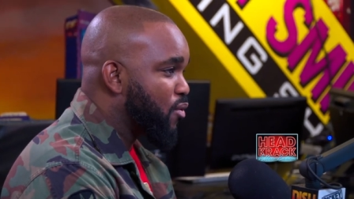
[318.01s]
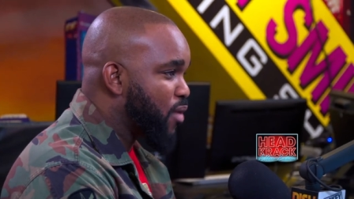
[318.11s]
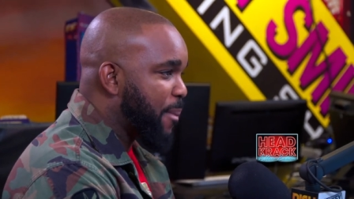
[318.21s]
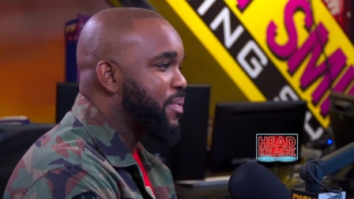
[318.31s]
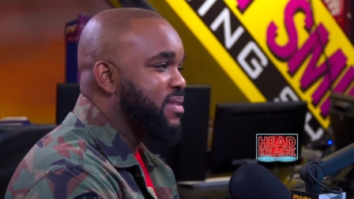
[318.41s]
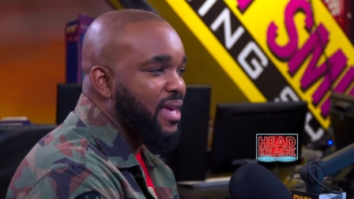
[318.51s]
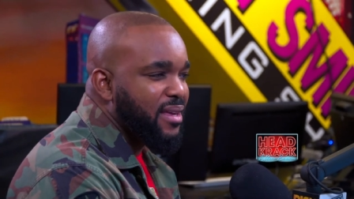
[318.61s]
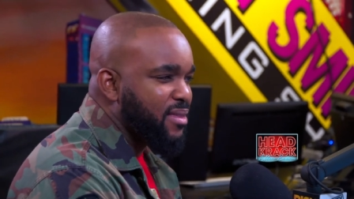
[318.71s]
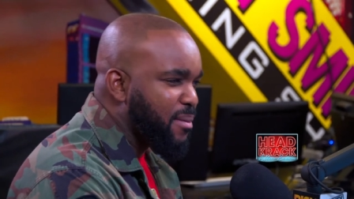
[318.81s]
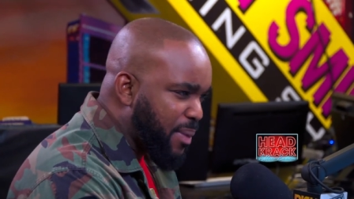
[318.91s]

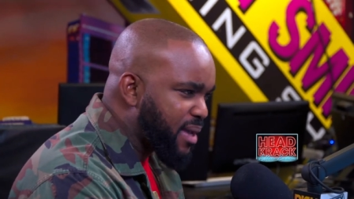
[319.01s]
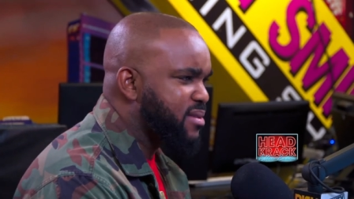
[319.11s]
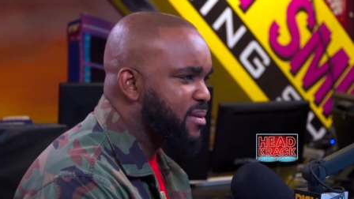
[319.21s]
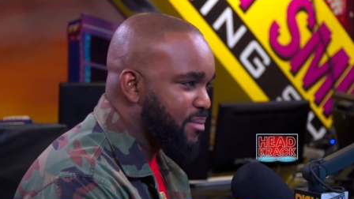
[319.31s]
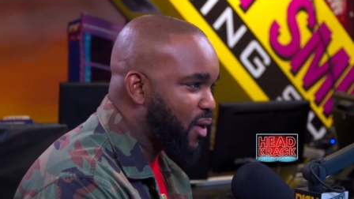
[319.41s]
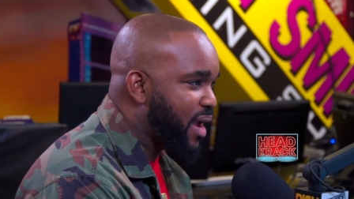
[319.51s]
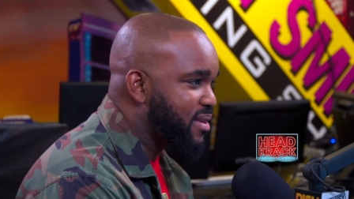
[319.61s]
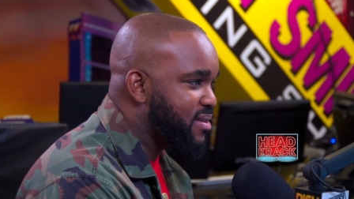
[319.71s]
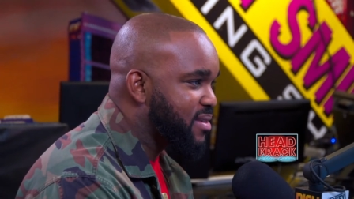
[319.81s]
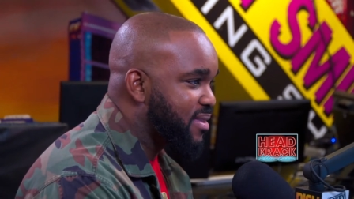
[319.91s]
representing the best and
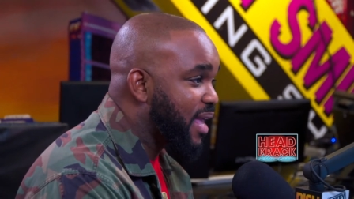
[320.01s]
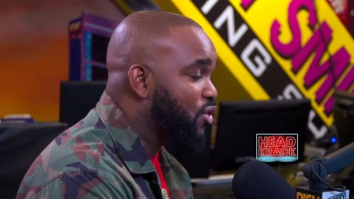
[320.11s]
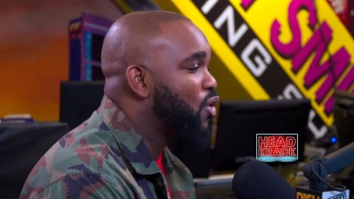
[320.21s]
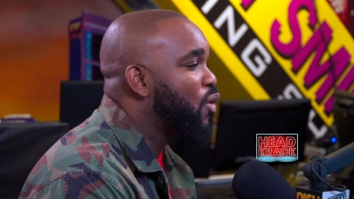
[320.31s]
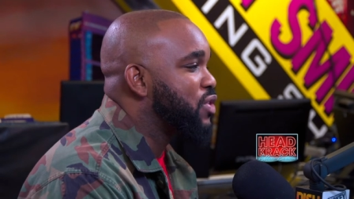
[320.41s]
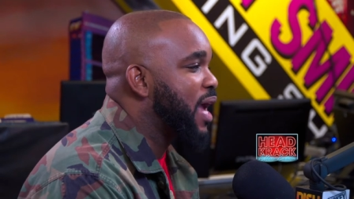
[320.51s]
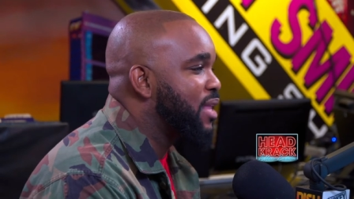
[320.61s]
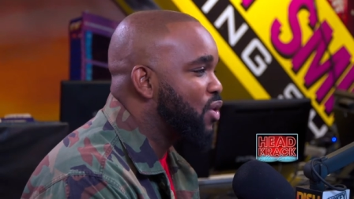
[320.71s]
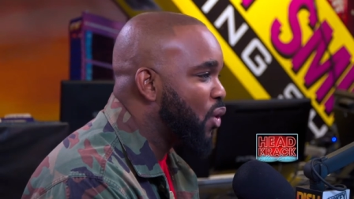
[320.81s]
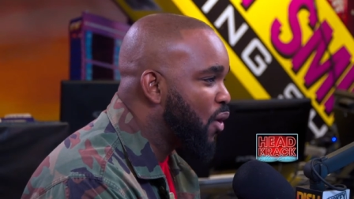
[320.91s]
brightest that the culture
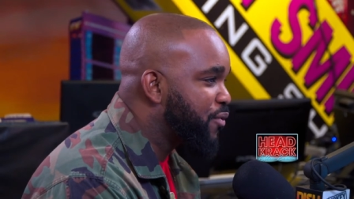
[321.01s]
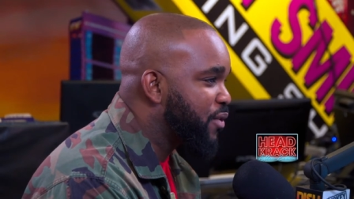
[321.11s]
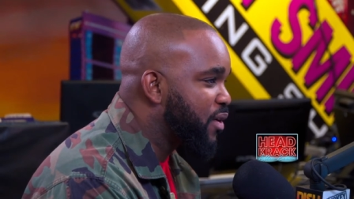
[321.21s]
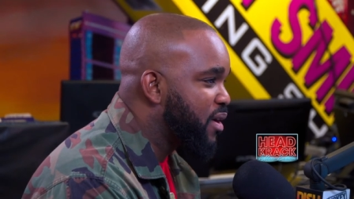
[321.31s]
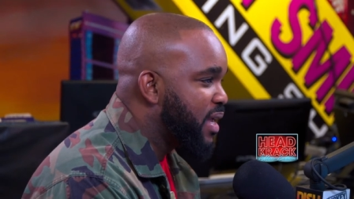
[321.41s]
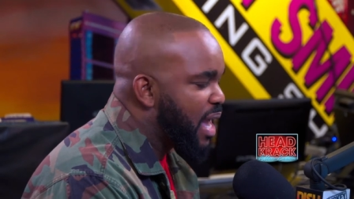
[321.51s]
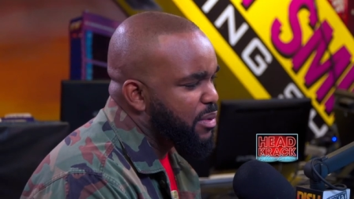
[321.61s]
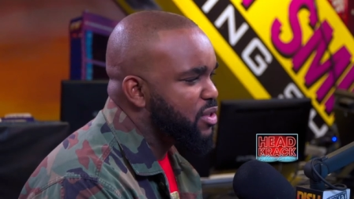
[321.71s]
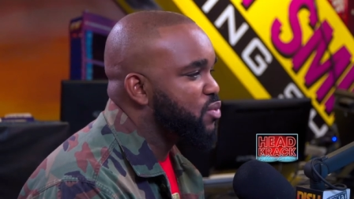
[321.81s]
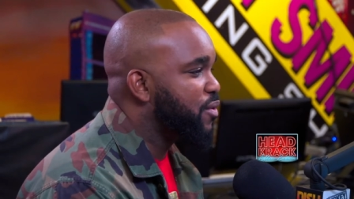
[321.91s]
had to offer, and
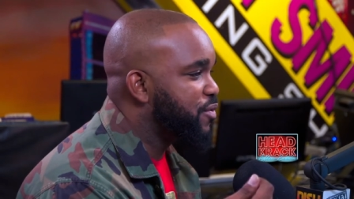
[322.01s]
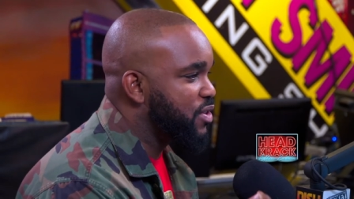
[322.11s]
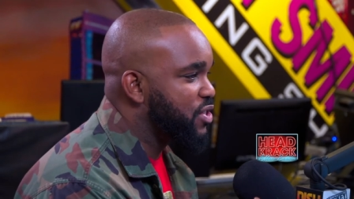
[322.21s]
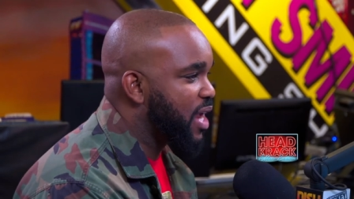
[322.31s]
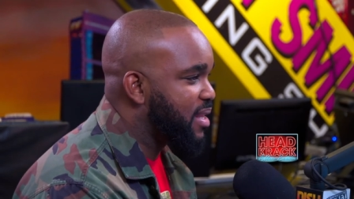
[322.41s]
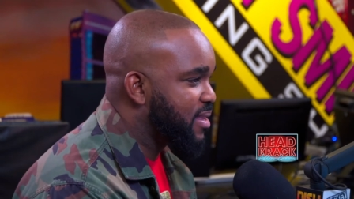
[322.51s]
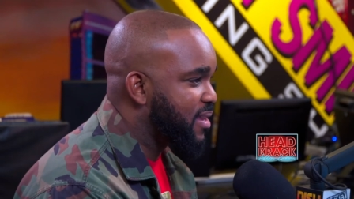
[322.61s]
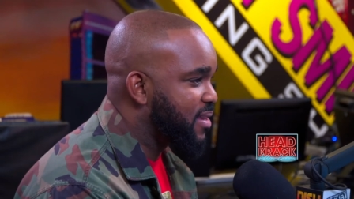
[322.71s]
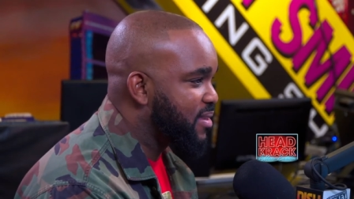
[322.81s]
we just went for the shiny thing.